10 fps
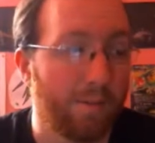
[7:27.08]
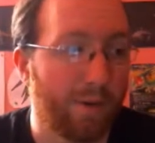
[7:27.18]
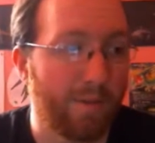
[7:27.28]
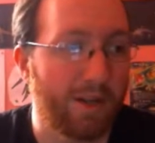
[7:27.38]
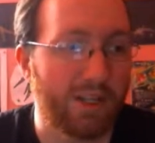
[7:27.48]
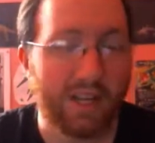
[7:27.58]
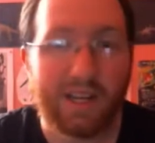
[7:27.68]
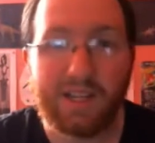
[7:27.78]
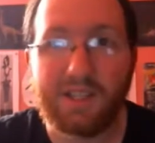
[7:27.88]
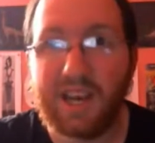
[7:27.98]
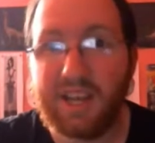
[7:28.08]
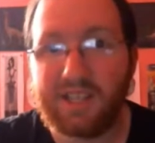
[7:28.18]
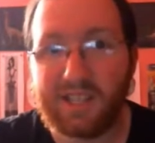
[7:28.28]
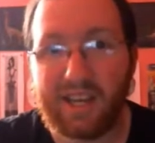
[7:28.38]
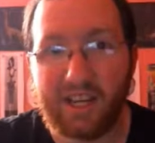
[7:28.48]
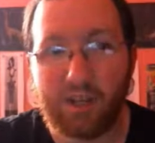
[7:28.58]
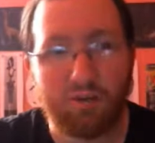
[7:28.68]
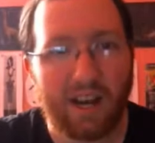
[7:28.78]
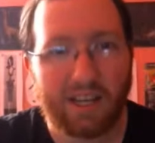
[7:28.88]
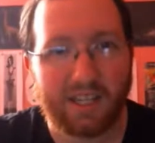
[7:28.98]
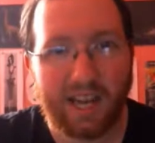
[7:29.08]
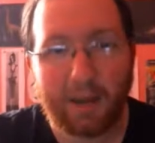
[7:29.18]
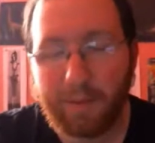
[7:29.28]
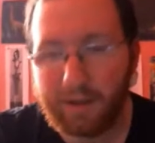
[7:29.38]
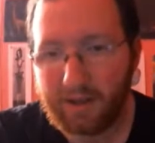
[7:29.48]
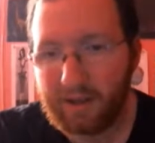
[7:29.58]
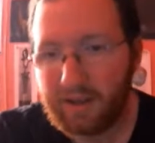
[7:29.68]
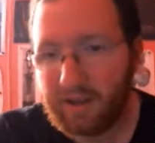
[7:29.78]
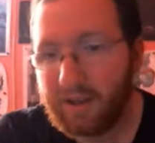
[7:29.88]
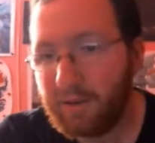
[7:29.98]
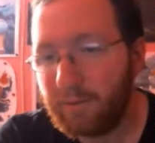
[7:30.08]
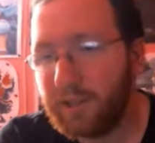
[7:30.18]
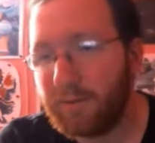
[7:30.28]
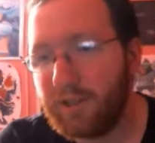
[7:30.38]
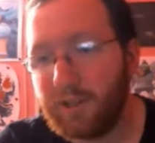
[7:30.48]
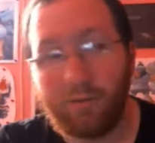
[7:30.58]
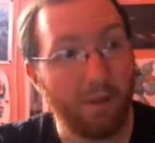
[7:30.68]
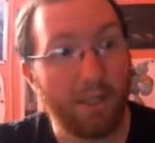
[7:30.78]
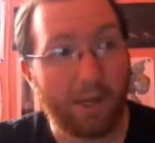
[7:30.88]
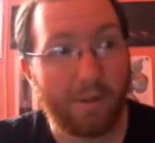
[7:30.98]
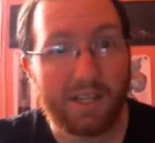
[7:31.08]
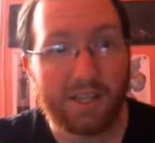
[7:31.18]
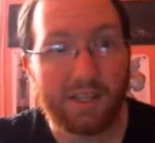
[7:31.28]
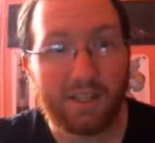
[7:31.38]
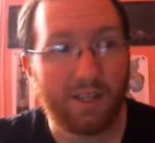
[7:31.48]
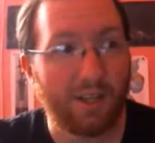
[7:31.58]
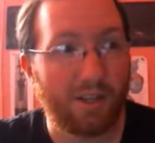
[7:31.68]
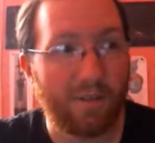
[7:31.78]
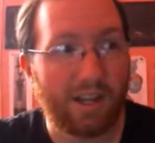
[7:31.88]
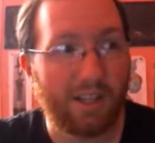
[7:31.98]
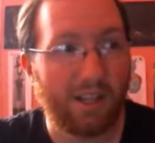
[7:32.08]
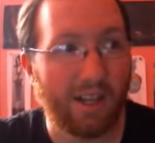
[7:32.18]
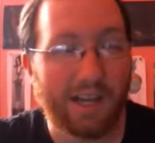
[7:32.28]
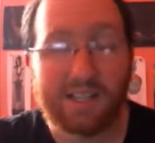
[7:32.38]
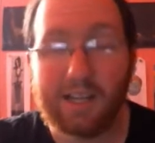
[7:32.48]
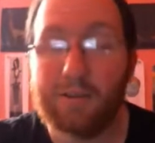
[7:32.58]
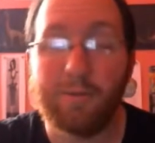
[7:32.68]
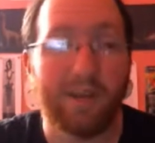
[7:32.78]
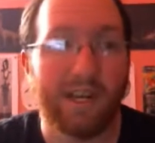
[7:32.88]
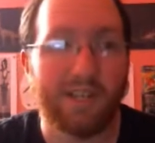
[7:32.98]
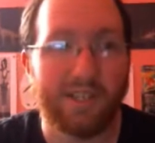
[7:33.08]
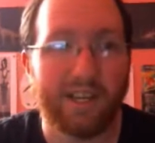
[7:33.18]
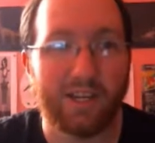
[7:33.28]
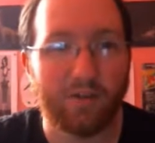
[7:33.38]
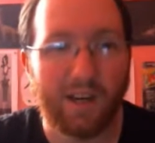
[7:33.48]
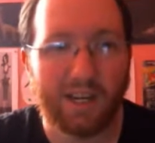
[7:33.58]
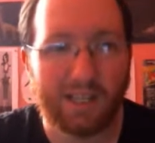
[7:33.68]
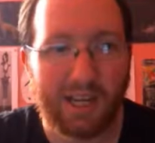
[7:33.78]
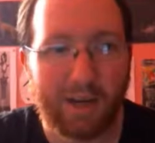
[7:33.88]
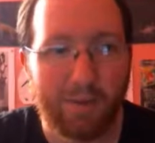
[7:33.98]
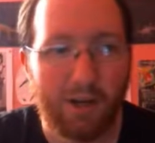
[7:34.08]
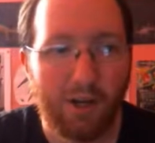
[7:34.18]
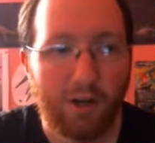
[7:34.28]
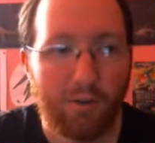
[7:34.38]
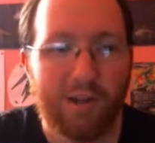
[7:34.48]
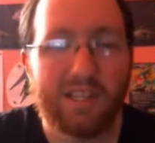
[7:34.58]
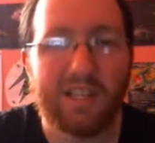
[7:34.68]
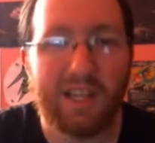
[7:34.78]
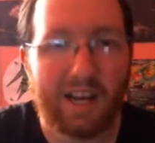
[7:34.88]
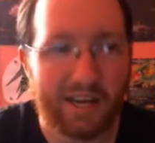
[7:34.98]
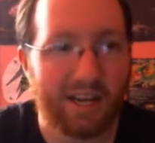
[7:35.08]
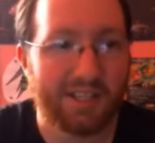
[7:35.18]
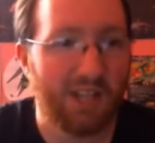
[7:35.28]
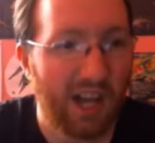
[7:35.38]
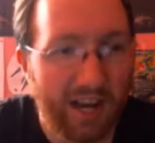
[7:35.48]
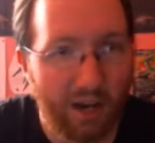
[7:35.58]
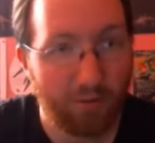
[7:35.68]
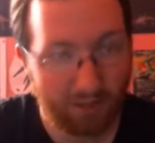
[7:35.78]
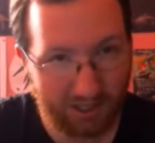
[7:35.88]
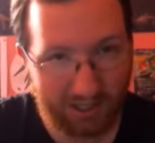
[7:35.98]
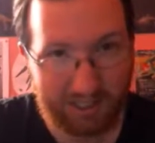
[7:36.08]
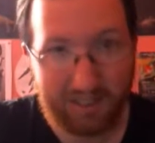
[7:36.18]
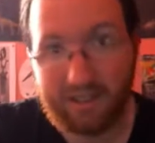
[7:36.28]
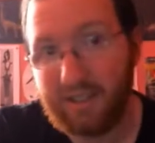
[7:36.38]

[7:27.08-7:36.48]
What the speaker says: pretty much is a Psychic Dragon type, which was really amazing considering the fact that the last time that we had a Psychic Dragon type was Latios and Latios.